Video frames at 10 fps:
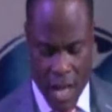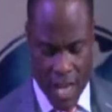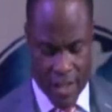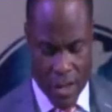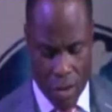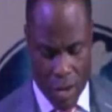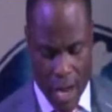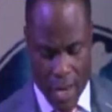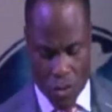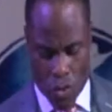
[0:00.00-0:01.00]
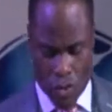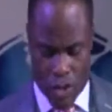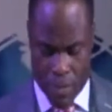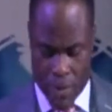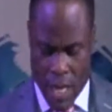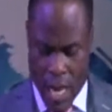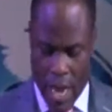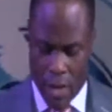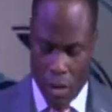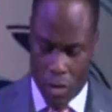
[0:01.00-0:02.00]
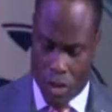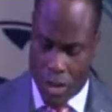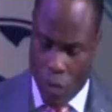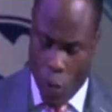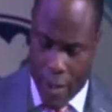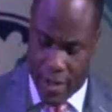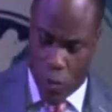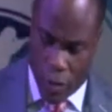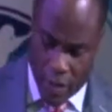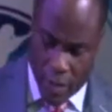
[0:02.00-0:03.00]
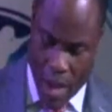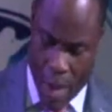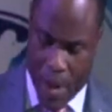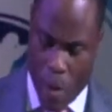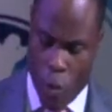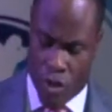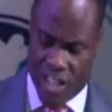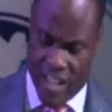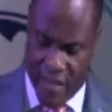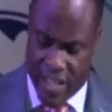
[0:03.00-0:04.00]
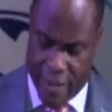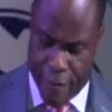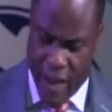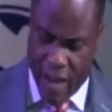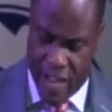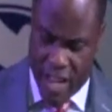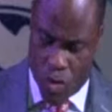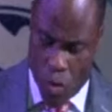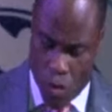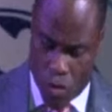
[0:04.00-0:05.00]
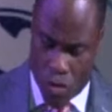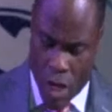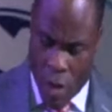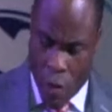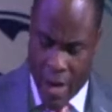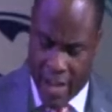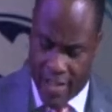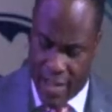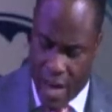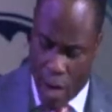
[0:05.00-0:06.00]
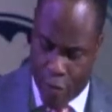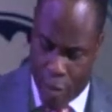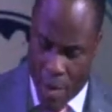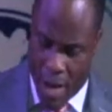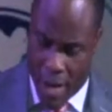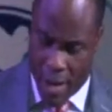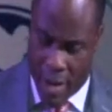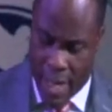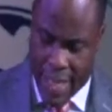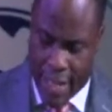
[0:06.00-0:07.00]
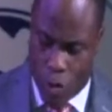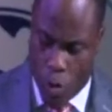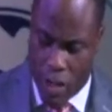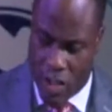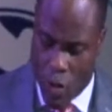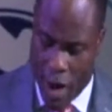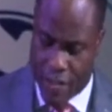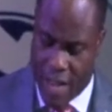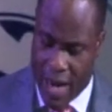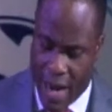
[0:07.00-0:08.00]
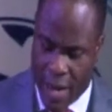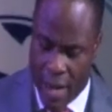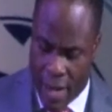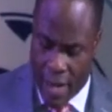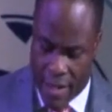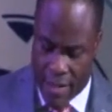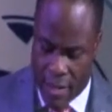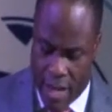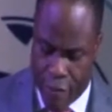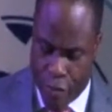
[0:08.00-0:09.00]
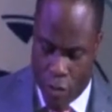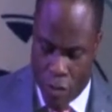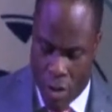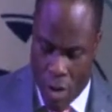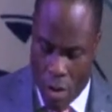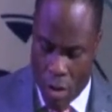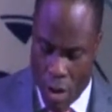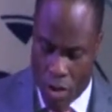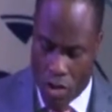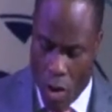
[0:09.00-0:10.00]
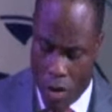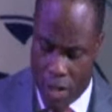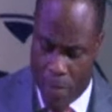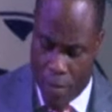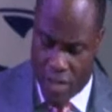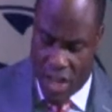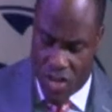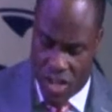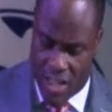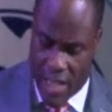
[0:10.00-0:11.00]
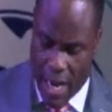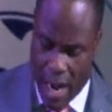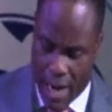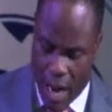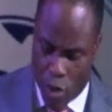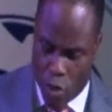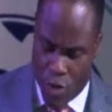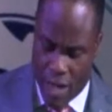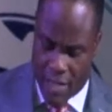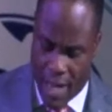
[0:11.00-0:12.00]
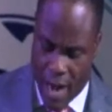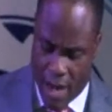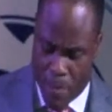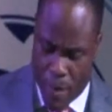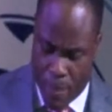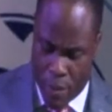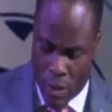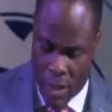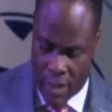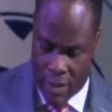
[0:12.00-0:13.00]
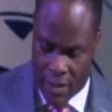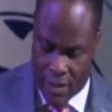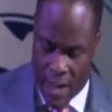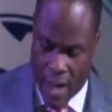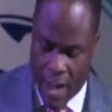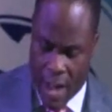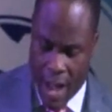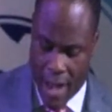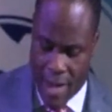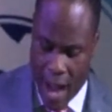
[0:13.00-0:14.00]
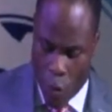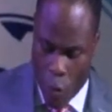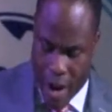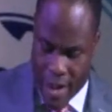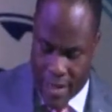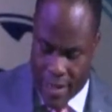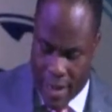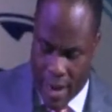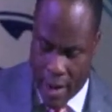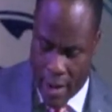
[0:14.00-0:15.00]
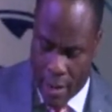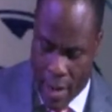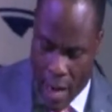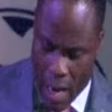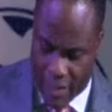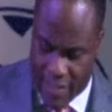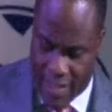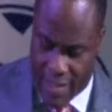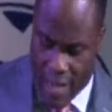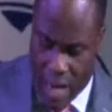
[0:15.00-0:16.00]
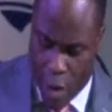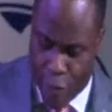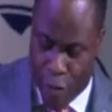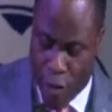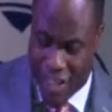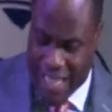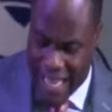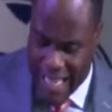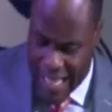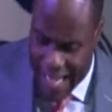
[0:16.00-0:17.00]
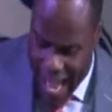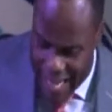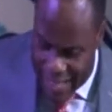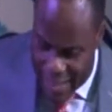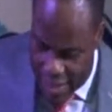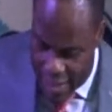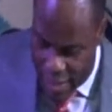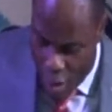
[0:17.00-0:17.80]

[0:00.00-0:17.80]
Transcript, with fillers: as the Lord had told him, and Lot went with him. Abram was 75 years old when he set out from Haran. He took his wife Sarai, his nephew Lot, all the possessions he had accumulated, and the people they had acquired in Haran, and they set out for the land